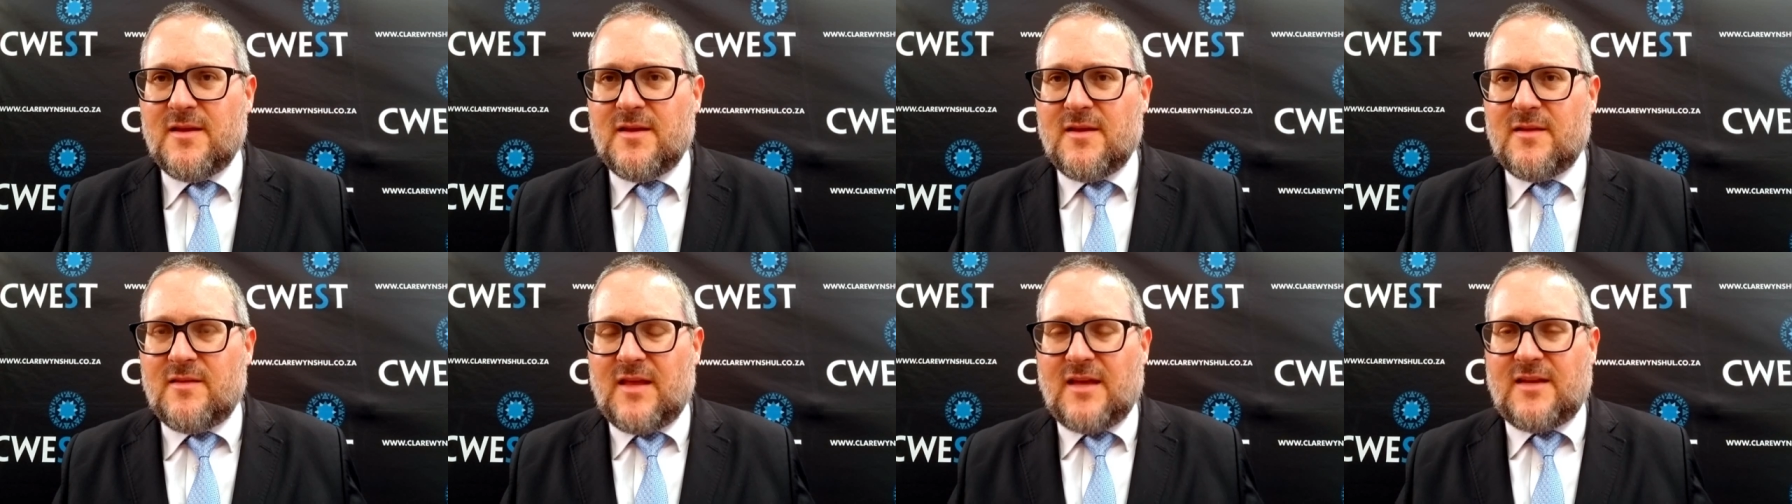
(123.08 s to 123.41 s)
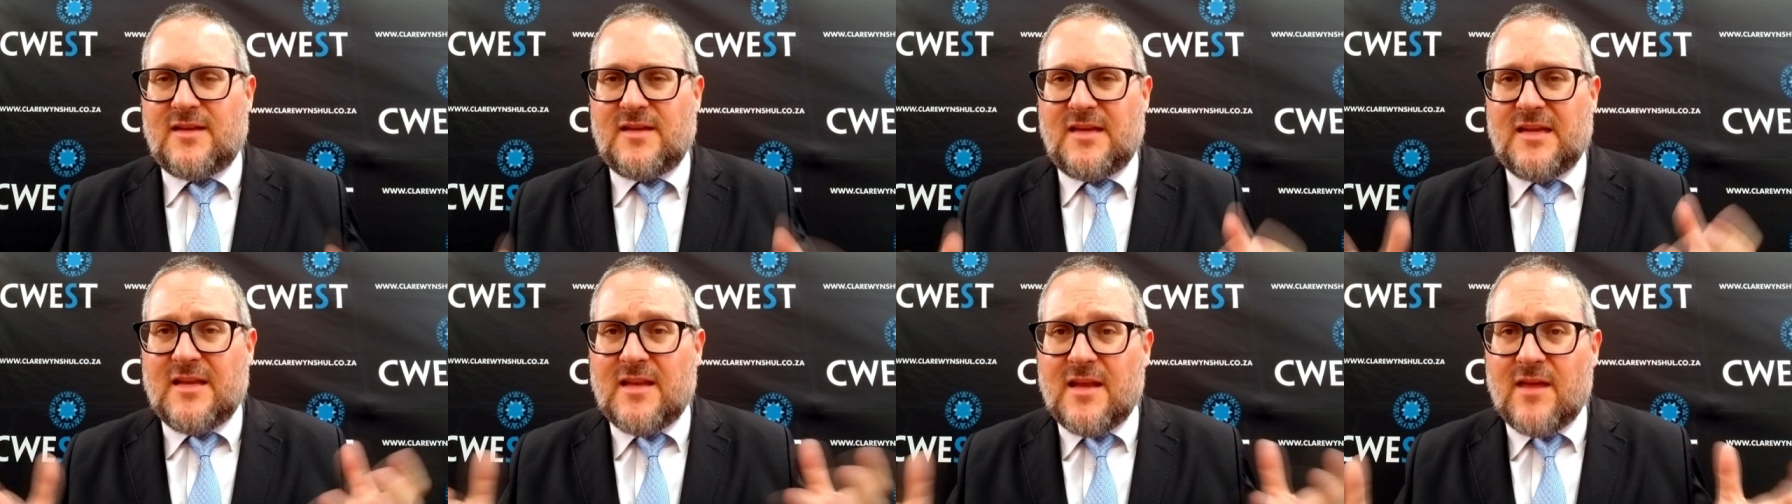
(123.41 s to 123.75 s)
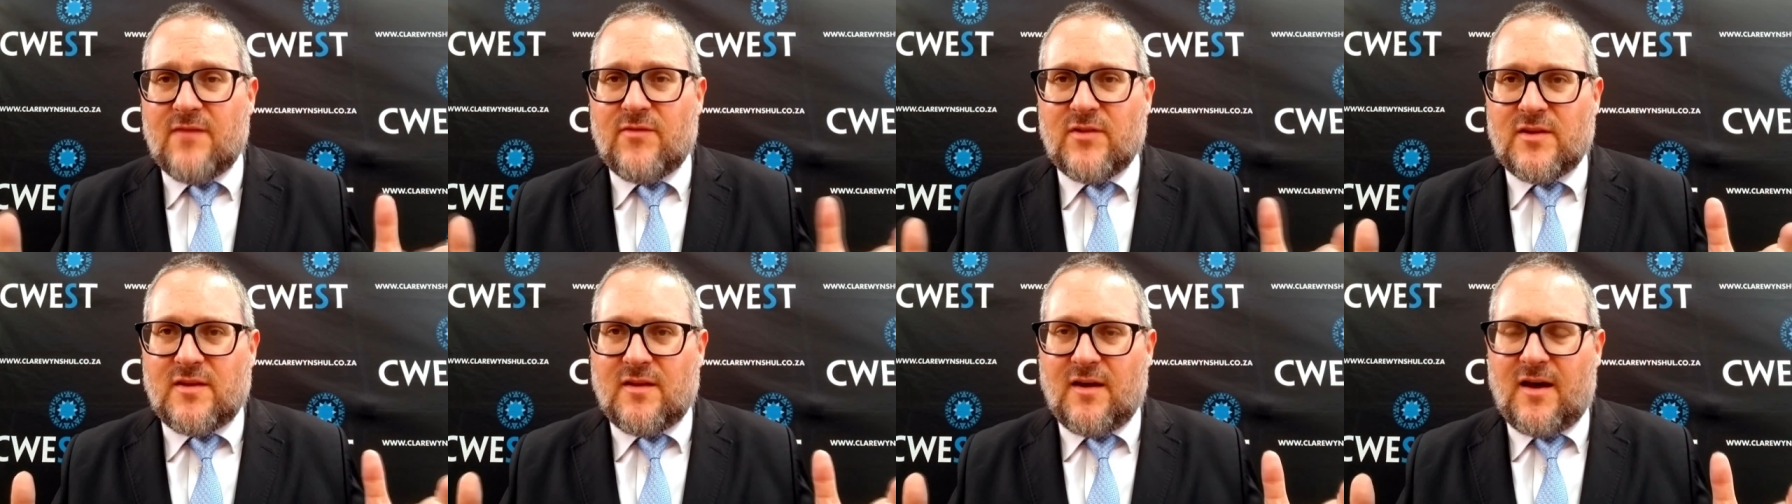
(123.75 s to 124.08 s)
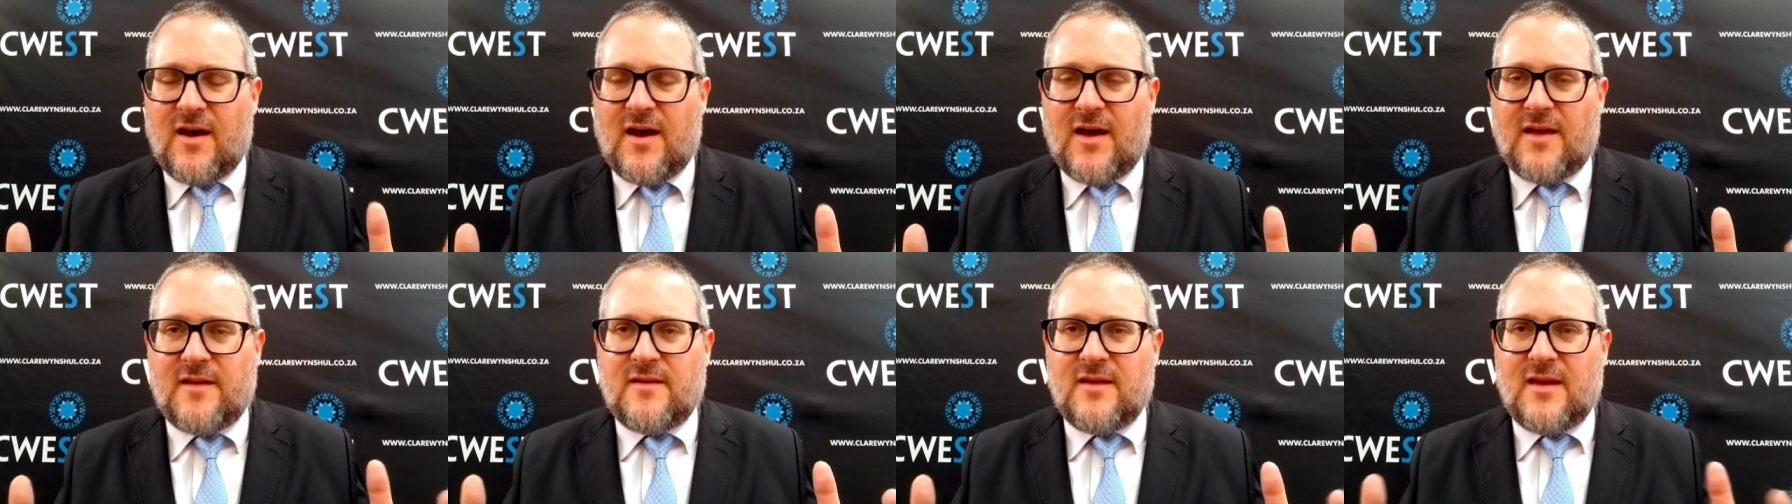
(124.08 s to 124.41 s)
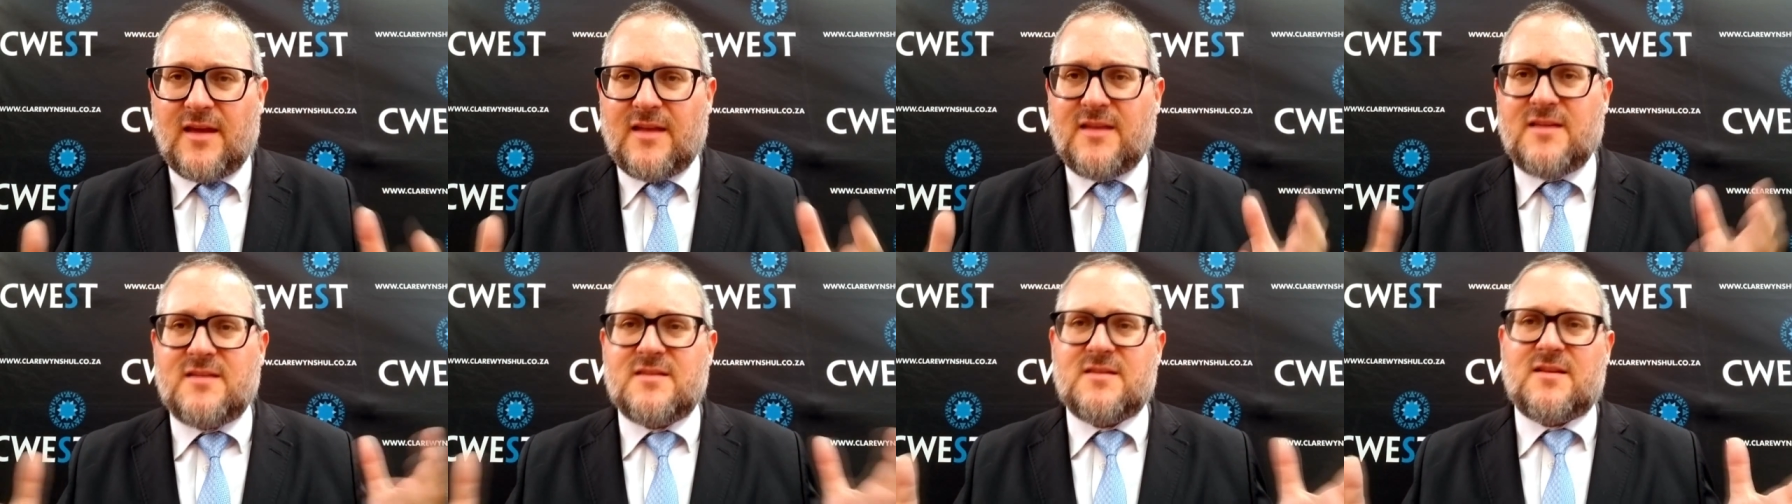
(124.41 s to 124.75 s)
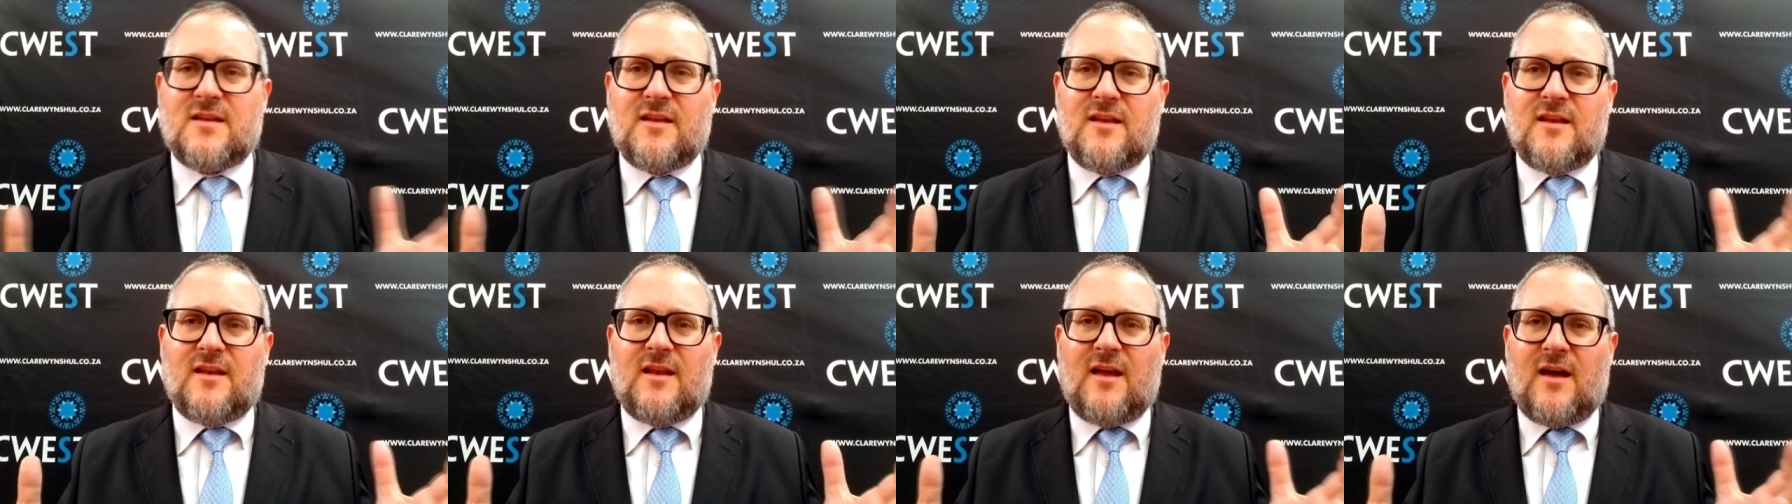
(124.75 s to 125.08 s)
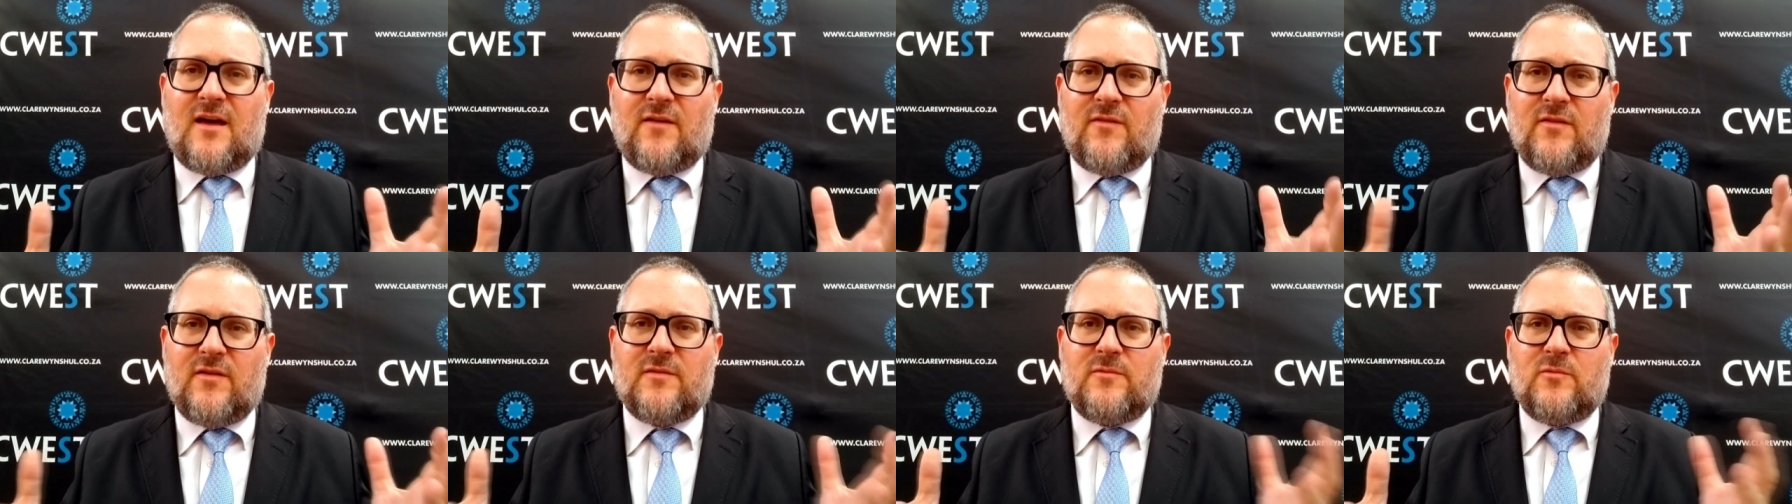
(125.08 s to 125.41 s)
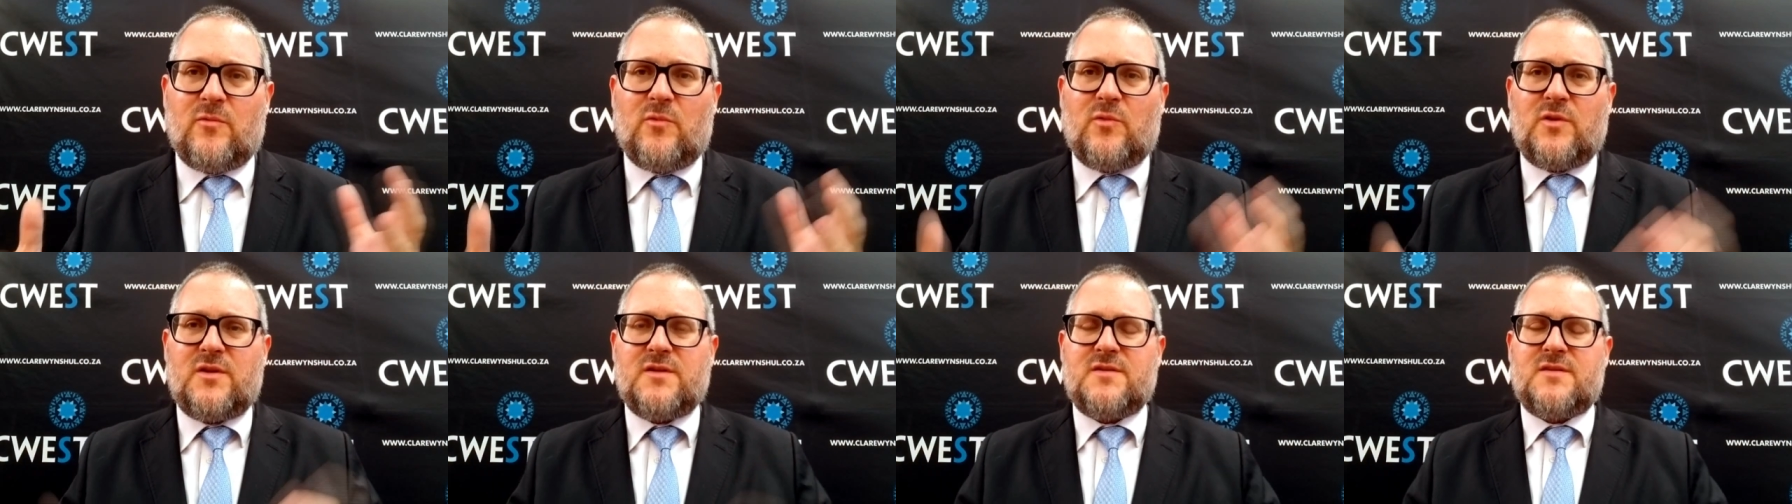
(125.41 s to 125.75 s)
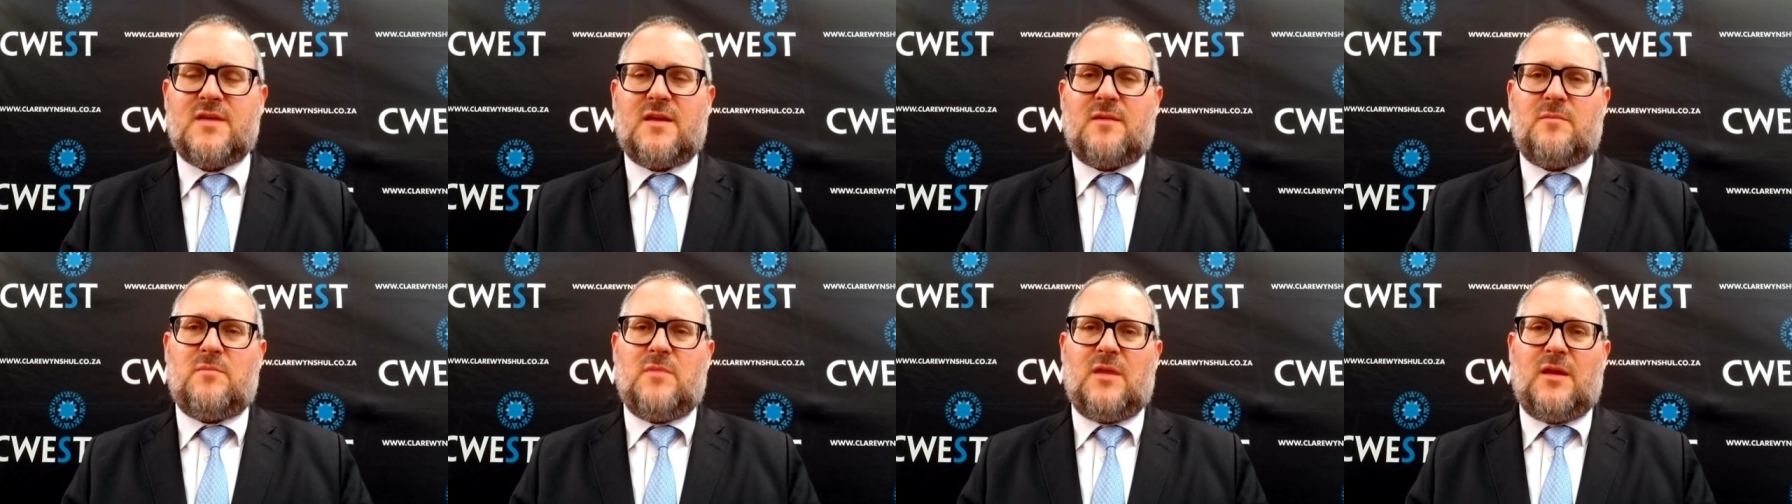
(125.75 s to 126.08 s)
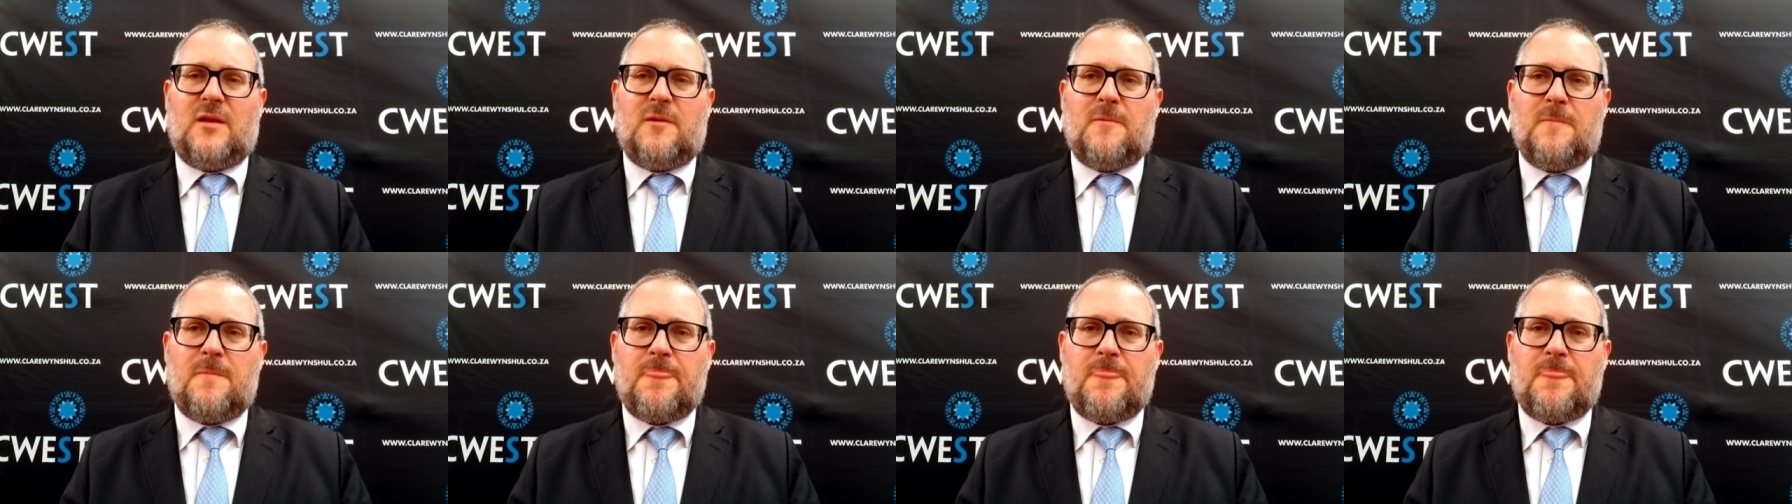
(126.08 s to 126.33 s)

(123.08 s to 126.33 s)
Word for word: that he never died and he's still alive. What does that mean?